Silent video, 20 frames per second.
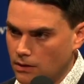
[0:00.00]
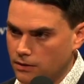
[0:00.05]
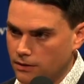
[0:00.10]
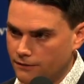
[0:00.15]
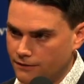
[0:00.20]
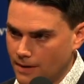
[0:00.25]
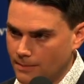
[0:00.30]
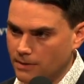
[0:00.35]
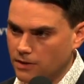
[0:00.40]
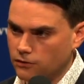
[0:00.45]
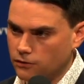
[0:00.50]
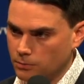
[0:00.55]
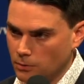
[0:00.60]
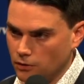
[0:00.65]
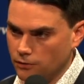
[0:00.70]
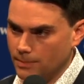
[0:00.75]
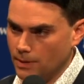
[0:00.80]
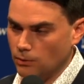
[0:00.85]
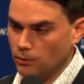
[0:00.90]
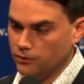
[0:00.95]
The feminist
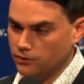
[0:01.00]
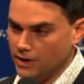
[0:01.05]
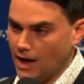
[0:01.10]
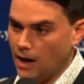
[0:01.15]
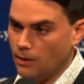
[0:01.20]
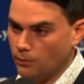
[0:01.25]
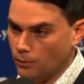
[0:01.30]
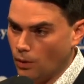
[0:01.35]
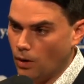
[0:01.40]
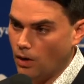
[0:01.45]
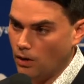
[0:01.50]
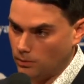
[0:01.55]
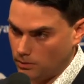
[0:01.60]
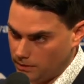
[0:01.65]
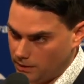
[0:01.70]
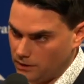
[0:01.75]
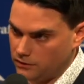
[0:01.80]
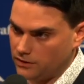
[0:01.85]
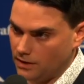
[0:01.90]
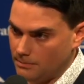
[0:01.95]
movement was not wrong
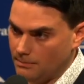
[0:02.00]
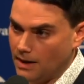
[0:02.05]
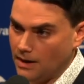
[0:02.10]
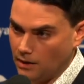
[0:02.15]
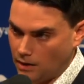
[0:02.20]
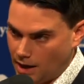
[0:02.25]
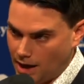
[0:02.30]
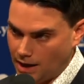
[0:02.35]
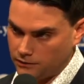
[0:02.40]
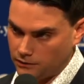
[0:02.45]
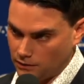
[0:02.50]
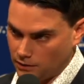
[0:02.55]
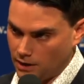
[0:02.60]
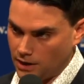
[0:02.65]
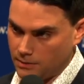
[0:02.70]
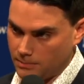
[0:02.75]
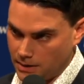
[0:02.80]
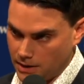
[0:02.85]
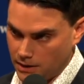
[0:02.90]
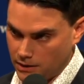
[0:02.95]
when they said men are acting
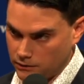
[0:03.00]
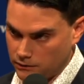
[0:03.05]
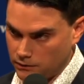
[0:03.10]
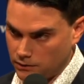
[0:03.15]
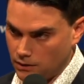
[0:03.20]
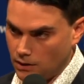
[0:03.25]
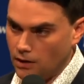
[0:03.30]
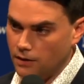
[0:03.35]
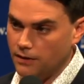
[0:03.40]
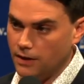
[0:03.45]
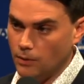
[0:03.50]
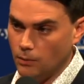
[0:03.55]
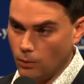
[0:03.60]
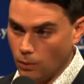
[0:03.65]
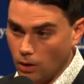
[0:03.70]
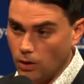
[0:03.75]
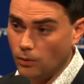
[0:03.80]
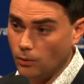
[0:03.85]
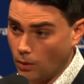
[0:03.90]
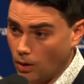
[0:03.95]
like pigs. They
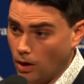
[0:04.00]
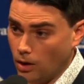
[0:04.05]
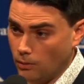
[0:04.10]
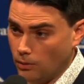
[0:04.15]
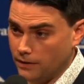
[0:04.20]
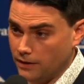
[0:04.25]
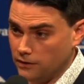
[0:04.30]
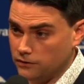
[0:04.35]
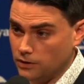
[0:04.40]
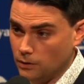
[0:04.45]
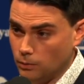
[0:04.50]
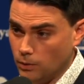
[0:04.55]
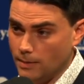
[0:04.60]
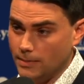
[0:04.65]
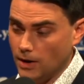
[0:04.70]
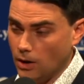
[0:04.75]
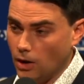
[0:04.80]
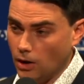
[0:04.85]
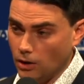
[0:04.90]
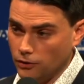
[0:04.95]
were wrong when they said
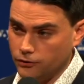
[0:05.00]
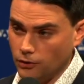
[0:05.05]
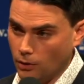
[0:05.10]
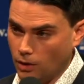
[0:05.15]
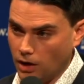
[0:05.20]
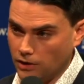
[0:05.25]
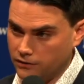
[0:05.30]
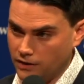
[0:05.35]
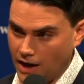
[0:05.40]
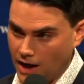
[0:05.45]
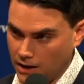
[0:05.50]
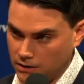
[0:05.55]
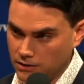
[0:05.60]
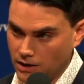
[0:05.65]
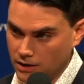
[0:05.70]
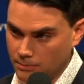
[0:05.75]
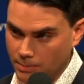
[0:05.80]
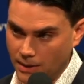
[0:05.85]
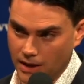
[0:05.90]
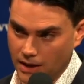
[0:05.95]
women also ought to act
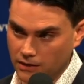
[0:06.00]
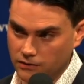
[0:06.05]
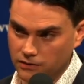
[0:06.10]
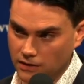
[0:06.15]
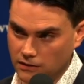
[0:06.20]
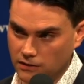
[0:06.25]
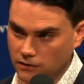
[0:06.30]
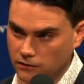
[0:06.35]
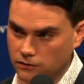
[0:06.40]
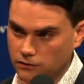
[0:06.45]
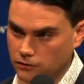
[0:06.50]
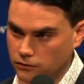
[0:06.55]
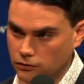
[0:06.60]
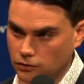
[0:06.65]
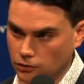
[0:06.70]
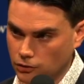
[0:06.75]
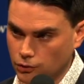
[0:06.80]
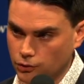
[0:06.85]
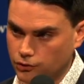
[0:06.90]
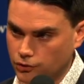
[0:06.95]
like pigs and that this is a
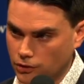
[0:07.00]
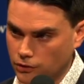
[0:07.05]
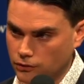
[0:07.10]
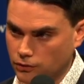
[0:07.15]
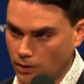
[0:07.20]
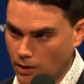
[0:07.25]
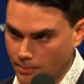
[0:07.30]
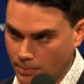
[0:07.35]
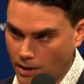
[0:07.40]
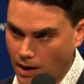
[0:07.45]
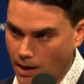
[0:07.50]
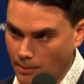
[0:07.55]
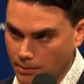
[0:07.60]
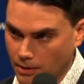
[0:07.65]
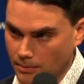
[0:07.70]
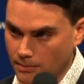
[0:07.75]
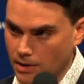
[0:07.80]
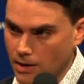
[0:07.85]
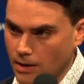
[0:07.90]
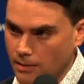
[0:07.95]
solution to our
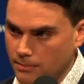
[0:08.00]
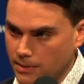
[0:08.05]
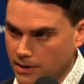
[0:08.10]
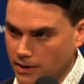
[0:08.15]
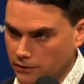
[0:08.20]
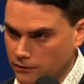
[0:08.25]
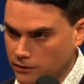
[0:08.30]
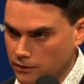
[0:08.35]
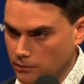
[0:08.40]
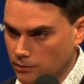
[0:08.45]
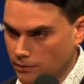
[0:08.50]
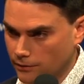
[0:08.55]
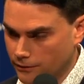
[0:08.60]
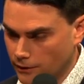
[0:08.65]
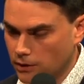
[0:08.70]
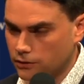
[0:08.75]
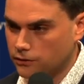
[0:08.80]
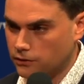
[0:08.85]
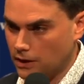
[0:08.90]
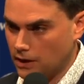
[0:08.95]
problem. Because the
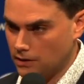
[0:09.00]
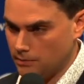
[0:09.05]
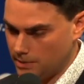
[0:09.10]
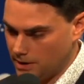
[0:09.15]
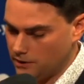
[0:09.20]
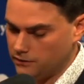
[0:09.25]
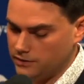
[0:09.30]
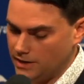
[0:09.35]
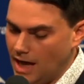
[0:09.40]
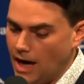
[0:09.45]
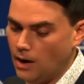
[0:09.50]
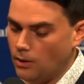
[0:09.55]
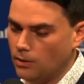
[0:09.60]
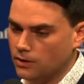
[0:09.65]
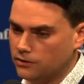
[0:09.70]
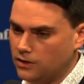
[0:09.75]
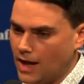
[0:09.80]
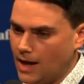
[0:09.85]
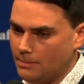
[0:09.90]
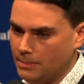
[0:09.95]
reverse, because now
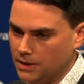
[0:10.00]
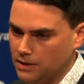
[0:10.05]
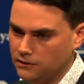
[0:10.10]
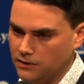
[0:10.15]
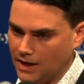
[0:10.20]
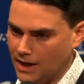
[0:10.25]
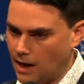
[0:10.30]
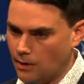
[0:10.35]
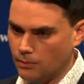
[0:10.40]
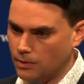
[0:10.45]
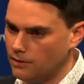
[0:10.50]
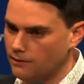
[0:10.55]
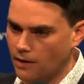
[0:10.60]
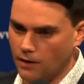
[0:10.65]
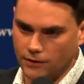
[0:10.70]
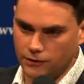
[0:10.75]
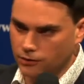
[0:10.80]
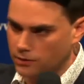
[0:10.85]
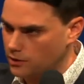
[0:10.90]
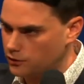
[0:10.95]
what's happened is they got rid of
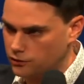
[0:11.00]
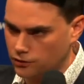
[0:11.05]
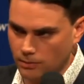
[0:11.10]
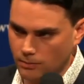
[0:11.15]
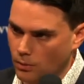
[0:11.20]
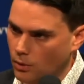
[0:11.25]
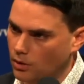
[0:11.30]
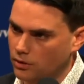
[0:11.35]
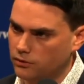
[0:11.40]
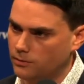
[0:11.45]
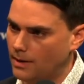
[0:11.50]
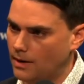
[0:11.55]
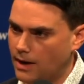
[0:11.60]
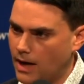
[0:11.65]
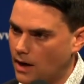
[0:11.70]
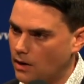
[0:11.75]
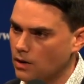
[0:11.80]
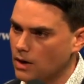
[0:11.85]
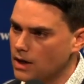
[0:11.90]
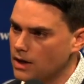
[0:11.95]
all the traditional mores about
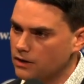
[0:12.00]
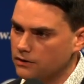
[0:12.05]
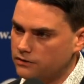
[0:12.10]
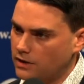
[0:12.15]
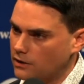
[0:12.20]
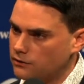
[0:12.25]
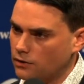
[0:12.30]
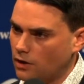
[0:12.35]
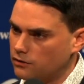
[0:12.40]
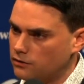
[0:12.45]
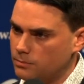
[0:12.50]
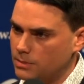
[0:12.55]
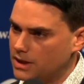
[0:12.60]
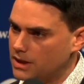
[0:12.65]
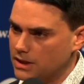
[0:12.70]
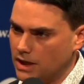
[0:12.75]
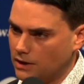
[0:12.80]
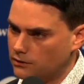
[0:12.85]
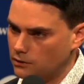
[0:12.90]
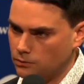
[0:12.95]
how sex ought to be
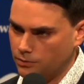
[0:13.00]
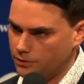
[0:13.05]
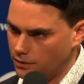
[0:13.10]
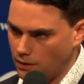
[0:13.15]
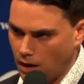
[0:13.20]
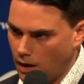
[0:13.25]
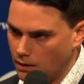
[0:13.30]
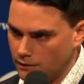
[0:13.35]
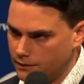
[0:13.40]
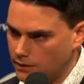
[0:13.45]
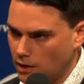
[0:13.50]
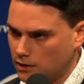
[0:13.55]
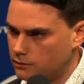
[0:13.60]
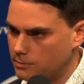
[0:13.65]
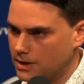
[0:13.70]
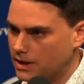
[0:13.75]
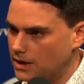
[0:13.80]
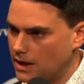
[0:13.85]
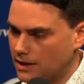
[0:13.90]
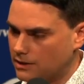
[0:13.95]
connected with love and ought to
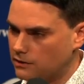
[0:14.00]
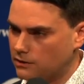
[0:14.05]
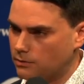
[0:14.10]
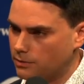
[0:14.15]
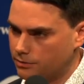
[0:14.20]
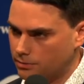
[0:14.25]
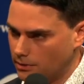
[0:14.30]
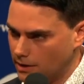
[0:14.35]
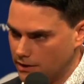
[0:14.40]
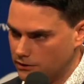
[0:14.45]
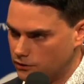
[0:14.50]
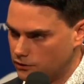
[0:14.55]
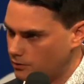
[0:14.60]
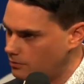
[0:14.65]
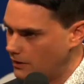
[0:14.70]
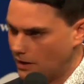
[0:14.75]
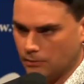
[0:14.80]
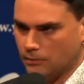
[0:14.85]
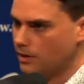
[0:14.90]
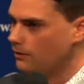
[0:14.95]
be connected with
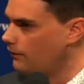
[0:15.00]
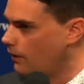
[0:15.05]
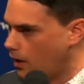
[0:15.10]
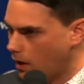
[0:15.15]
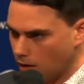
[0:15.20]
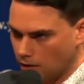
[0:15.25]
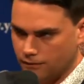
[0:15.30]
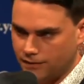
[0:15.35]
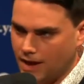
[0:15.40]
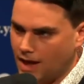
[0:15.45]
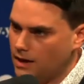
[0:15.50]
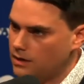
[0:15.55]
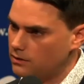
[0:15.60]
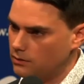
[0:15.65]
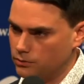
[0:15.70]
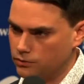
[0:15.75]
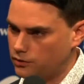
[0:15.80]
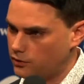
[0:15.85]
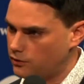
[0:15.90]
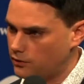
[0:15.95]
relationships. They got rid of all of that.
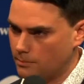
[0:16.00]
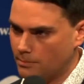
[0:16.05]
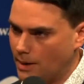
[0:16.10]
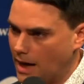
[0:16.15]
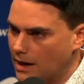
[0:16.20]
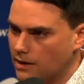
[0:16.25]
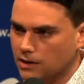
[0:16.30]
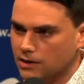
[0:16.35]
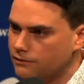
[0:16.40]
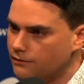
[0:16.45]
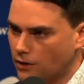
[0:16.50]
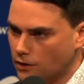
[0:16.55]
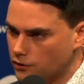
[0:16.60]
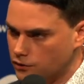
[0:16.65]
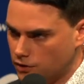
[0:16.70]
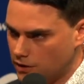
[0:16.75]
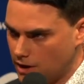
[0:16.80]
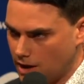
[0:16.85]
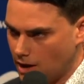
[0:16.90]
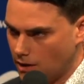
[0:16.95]
It was just a bodily
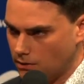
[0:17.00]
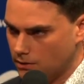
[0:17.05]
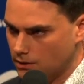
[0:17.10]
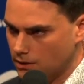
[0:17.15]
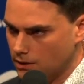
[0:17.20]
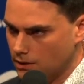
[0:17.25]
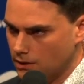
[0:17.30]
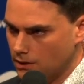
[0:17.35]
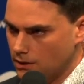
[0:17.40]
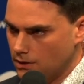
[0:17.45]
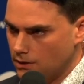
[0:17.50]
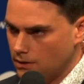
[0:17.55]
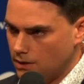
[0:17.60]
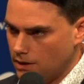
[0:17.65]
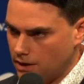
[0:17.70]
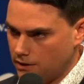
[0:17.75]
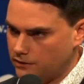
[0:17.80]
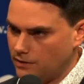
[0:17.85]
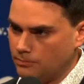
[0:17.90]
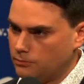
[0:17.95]
function now.
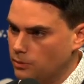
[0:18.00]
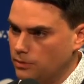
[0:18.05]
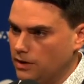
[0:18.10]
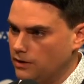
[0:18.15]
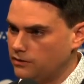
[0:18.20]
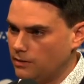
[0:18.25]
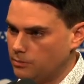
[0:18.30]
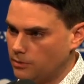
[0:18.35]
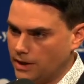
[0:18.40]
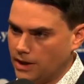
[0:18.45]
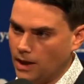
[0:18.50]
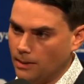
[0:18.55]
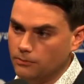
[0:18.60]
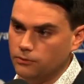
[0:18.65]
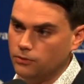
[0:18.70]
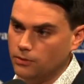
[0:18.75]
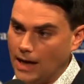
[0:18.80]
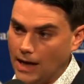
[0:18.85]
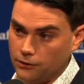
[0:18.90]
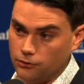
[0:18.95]
Except, except when it
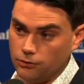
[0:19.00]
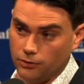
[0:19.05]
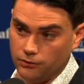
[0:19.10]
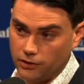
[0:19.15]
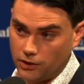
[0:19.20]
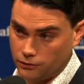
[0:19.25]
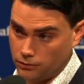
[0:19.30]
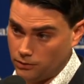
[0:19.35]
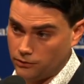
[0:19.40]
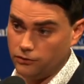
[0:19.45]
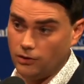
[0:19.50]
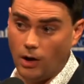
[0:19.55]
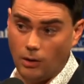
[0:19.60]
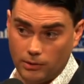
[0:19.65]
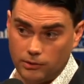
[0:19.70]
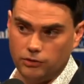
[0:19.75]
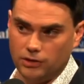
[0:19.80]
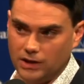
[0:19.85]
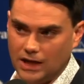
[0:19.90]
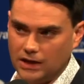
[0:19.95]
comes to actual sexual assault,
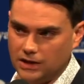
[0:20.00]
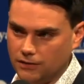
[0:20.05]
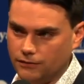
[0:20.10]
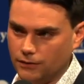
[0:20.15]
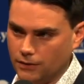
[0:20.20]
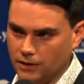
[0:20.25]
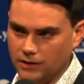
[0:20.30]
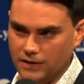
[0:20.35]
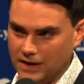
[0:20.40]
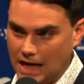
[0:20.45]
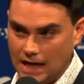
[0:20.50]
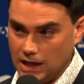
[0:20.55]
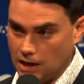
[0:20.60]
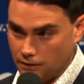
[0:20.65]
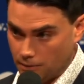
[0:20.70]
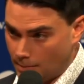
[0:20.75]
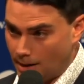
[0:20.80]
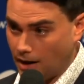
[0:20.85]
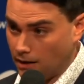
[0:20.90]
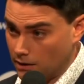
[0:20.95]
we treat that differently than any
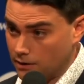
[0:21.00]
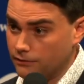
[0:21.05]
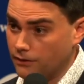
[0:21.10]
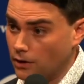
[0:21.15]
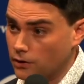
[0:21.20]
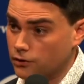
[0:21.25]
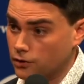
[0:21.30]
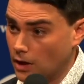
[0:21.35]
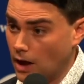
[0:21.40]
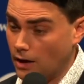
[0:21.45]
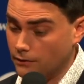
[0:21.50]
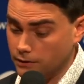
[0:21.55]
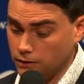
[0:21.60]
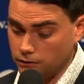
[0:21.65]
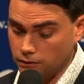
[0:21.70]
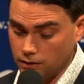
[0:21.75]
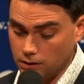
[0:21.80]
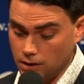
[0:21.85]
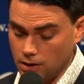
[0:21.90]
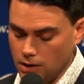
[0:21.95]
other bodily function,
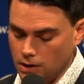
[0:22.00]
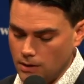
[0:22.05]
obviously.